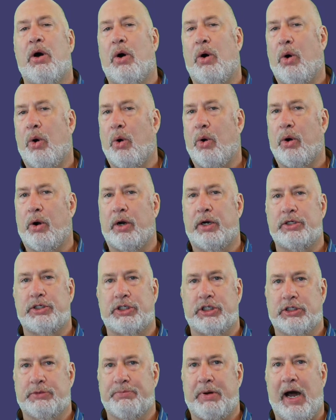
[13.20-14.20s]
or
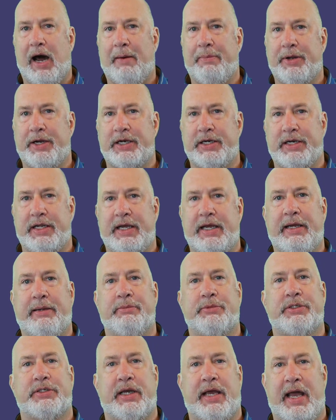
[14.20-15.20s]
just pop into
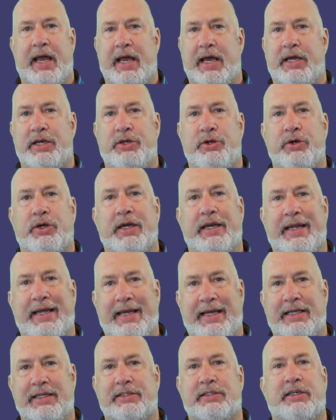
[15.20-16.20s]
Teams and you
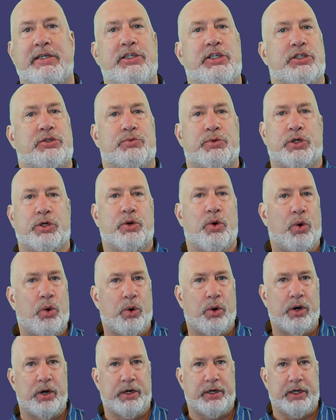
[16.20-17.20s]
can easily just
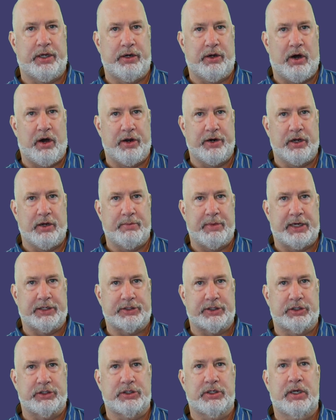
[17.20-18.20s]
record an audio
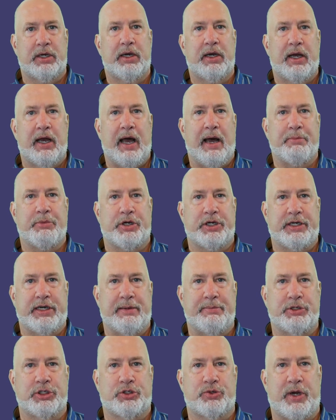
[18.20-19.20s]
message. I'm going to
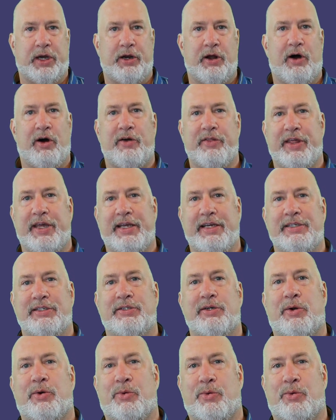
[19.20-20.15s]
demonstrate all of these